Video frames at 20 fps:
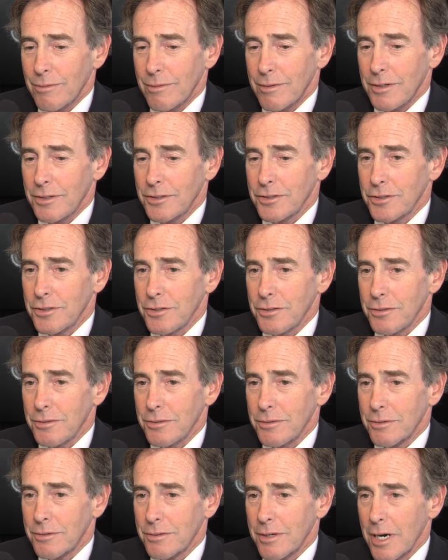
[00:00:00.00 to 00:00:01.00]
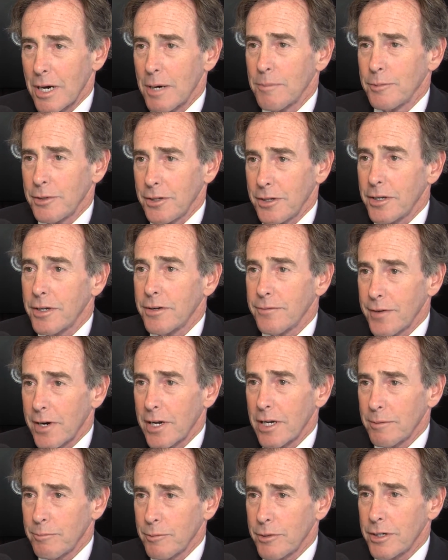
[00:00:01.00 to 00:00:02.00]
is to help in the
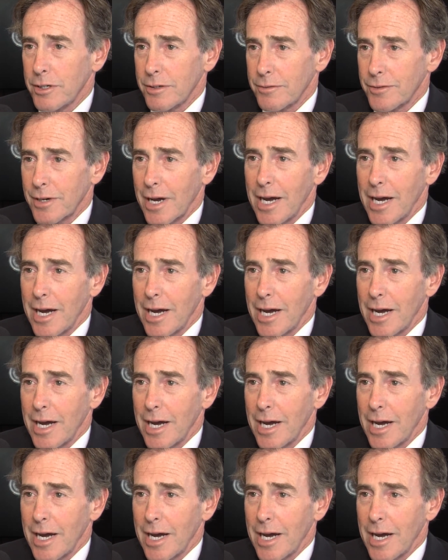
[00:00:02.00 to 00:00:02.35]
development of